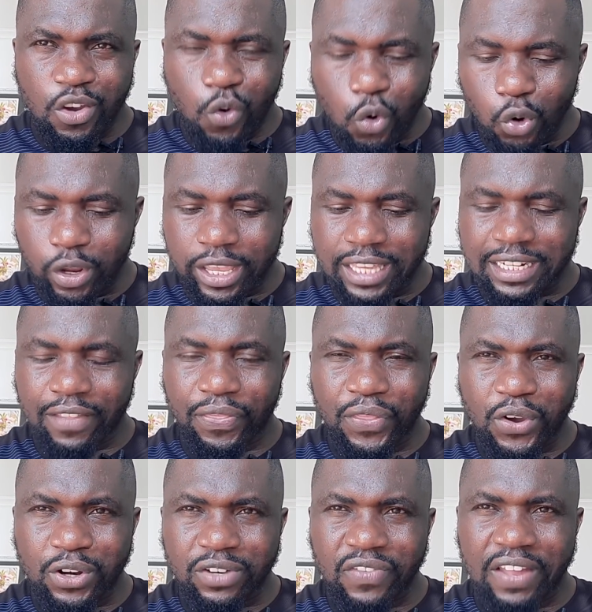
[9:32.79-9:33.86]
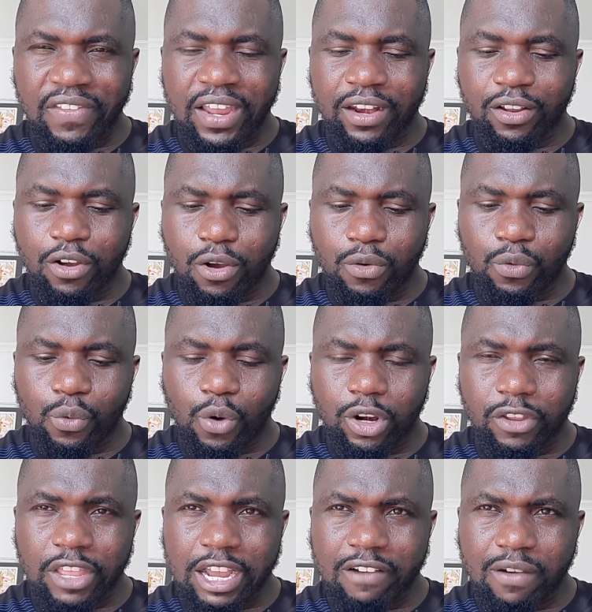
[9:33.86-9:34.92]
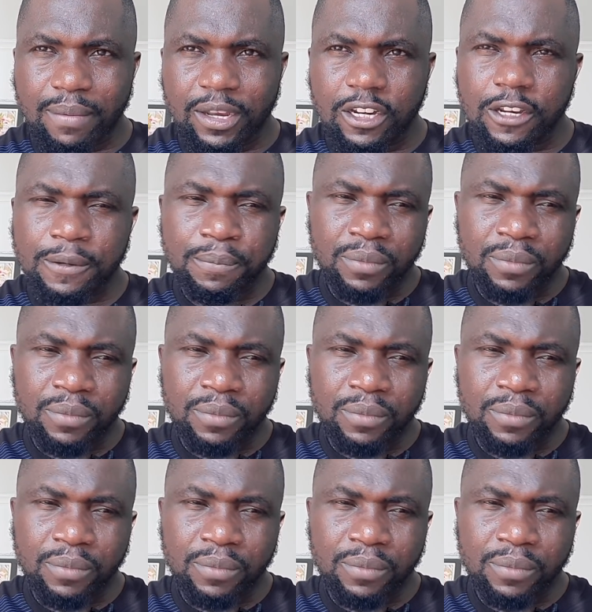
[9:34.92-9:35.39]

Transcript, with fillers: Uhuru Kenyatta thought that they had won the government.